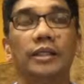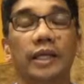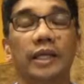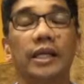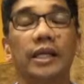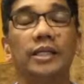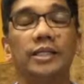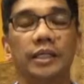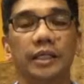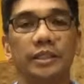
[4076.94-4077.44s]

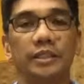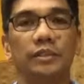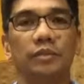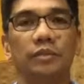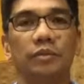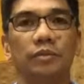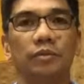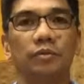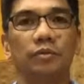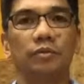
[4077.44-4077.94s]
challenges.
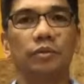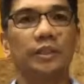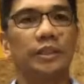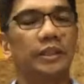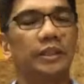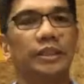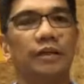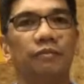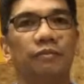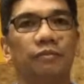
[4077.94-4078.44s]
So we
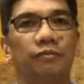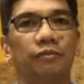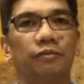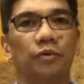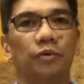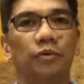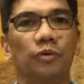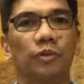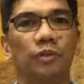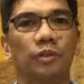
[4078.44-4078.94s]
just have to
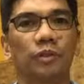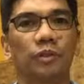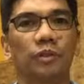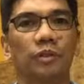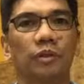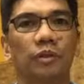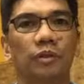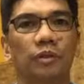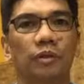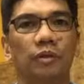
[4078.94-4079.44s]
focus
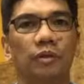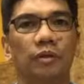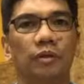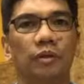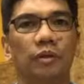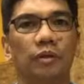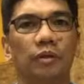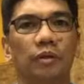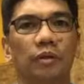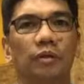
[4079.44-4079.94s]

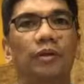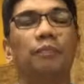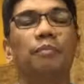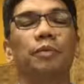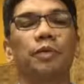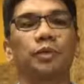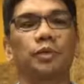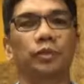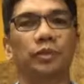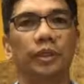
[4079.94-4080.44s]
on the
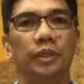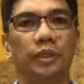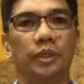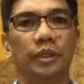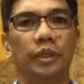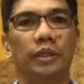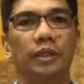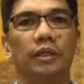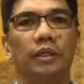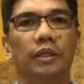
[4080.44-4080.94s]

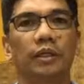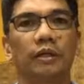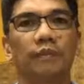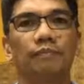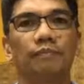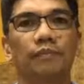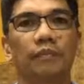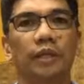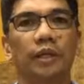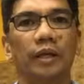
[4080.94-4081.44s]
opportunity
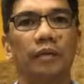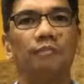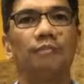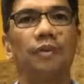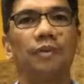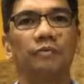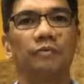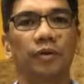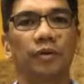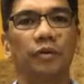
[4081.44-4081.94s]

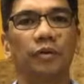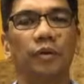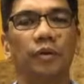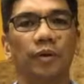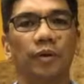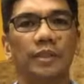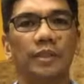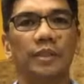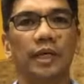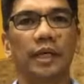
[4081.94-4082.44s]
and pivot
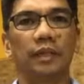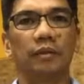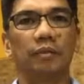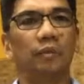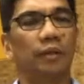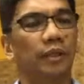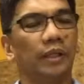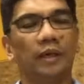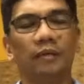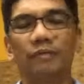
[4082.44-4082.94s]
towards that.
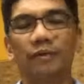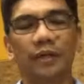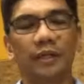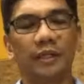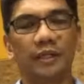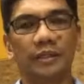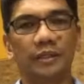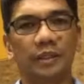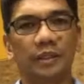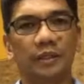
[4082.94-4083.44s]
Whatever
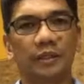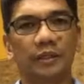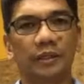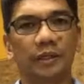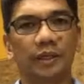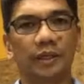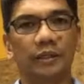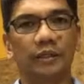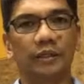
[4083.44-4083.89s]
industry you're